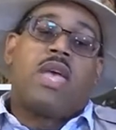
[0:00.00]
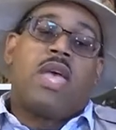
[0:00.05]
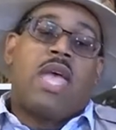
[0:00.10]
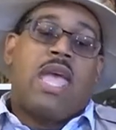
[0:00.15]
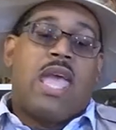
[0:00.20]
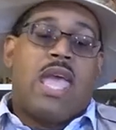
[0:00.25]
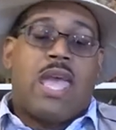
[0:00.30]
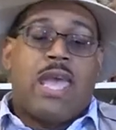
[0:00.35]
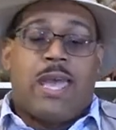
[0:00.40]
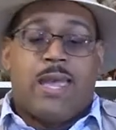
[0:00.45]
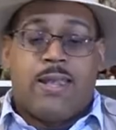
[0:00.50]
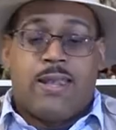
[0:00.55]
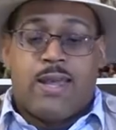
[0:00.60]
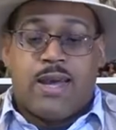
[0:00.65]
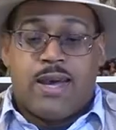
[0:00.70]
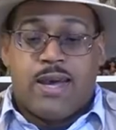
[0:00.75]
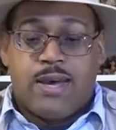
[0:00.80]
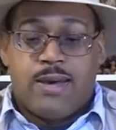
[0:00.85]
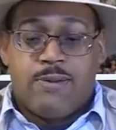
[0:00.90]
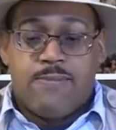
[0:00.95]
And
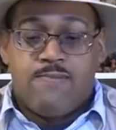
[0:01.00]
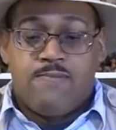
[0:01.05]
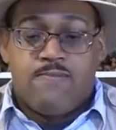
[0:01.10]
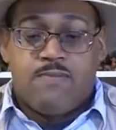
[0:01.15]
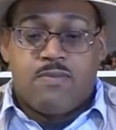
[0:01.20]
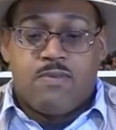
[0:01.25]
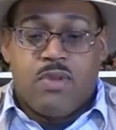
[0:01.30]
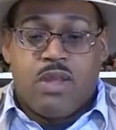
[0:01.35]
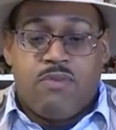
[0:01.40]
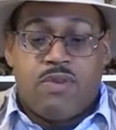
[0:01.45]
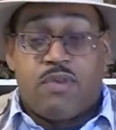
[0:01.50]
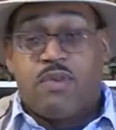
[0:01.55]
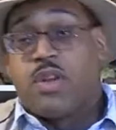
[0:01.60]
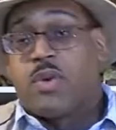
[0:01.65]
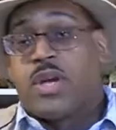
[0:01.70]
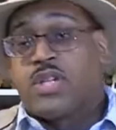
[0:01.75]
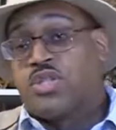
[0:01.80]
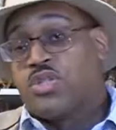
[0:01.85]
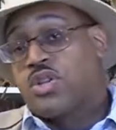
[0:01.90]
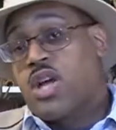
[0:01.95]
um, if you have any
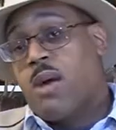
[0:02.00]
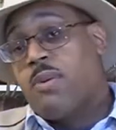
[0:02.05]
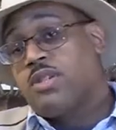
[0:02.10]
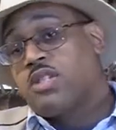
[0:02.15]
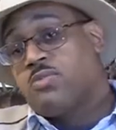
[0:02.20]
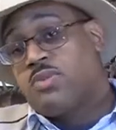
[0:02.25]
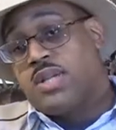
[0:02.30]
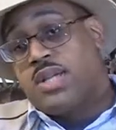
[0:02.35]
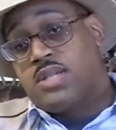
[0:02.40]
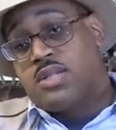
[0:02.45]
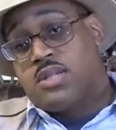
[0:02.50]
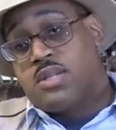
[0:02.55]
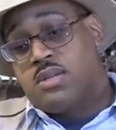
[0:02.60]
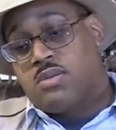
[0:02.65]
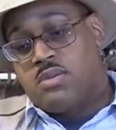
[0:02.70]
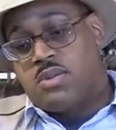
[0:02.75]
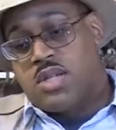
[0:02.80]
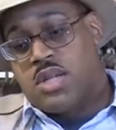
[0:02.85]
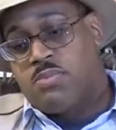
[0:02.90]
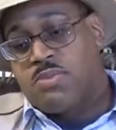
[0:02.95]
questions or comments, please
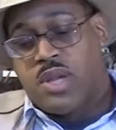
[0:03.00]
send them